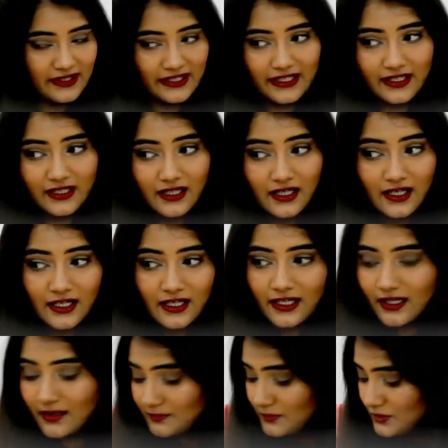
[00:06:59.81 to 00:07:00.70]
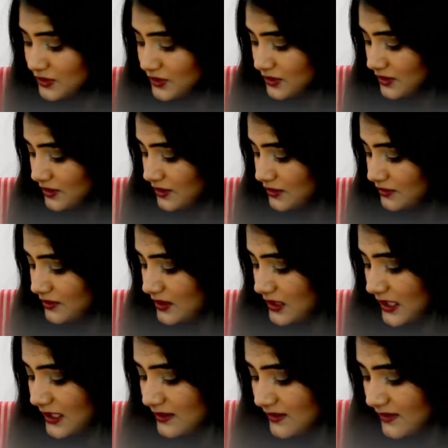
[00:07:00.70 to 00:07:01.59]
see. I'm sure
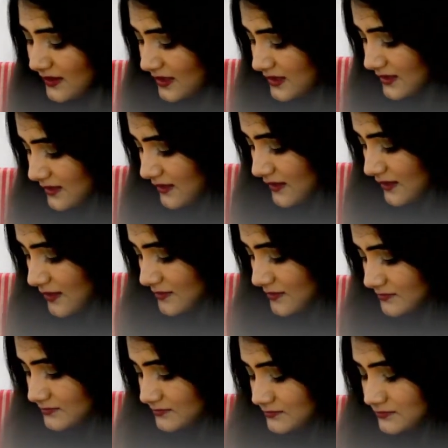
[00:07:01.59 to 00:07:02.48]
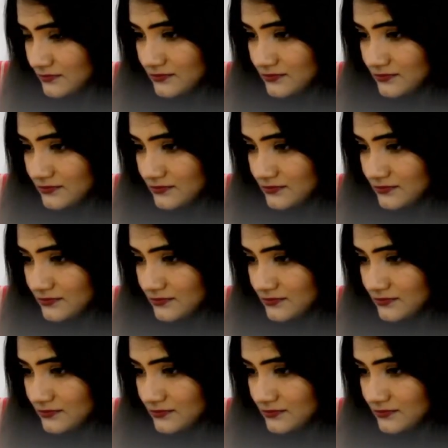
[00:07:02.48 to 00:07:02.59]
you can't see this.